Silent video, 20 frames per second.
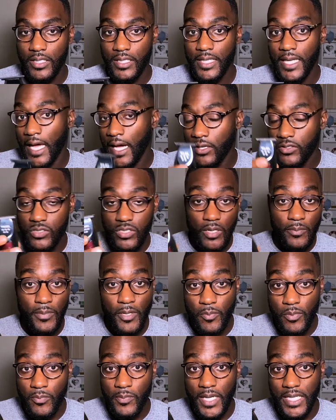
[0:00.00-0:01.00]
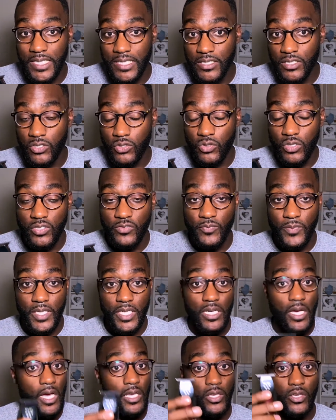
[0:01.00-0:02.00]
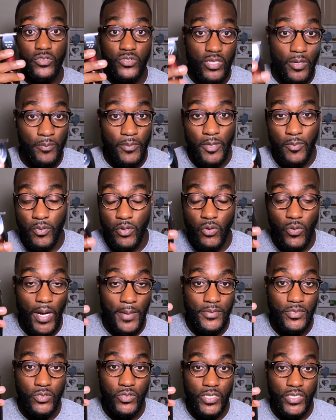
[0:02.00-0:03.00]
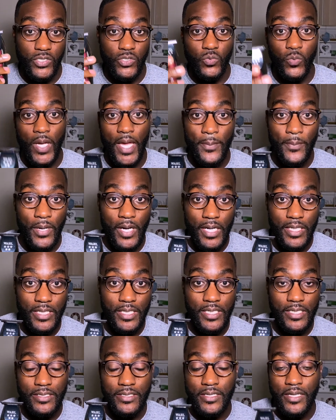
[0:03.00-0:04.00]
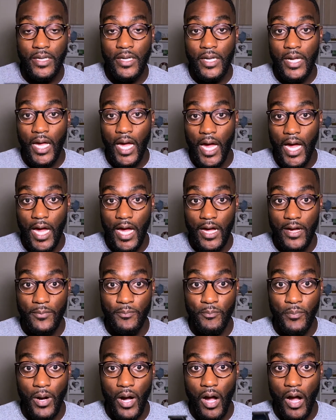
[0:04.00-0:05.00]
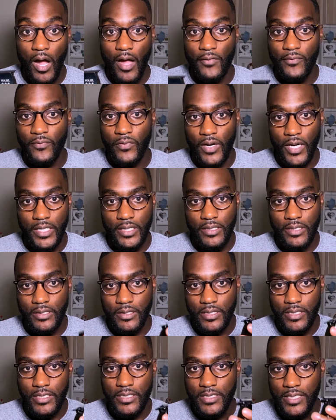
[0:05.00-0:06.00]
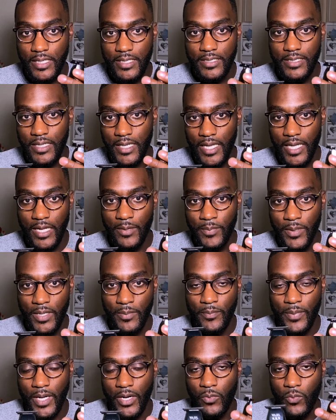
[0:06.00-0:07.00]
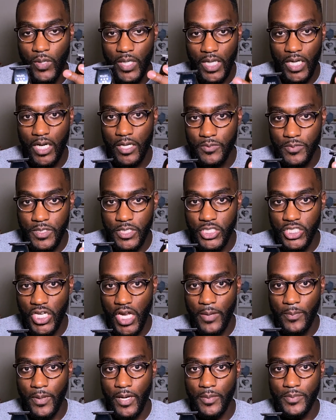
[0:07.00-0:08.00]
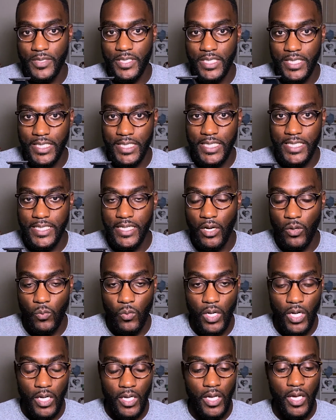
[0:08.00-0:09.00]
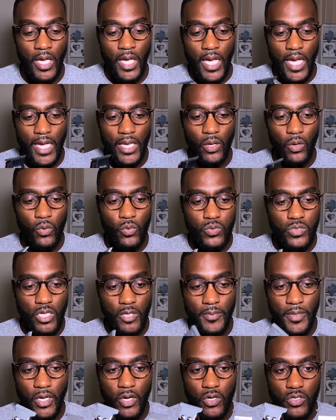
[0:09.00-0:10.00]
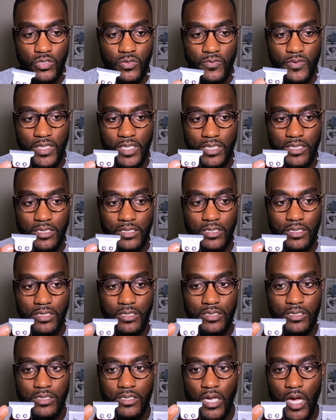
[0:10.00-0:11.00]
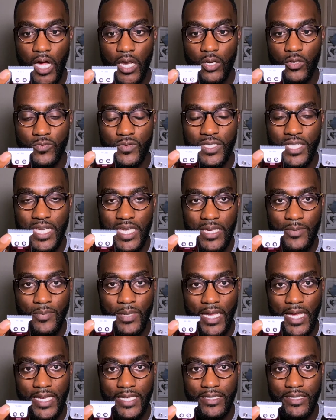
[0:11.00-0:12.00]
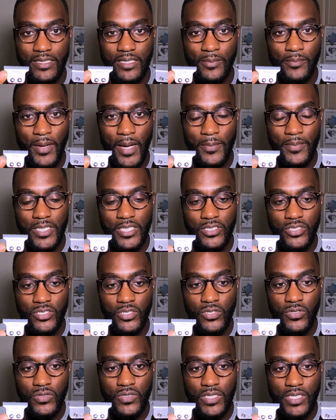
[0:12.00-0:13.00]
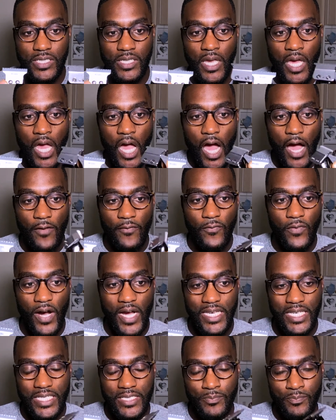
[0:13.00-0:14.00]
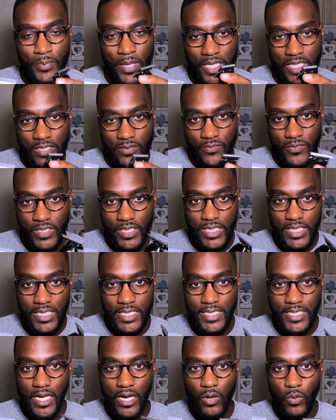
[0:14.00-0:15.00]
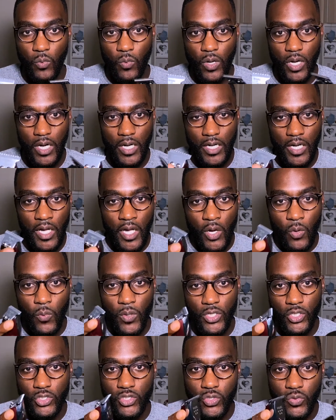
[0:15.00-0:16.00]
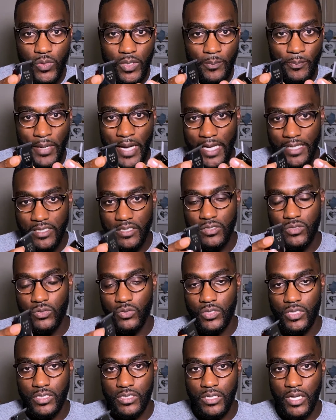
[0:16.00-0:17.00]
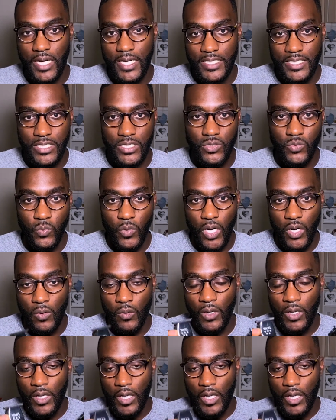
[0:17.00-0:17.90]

Now, some people may disagree with me. I know some people who absolutely swear by these, but I find that these tend to hit a bit better when it comes to shape ups and detail work. And also because of this style of T-blade that the Babyliss uses, I find it's better for detail work when you're doing patterns or designs as well.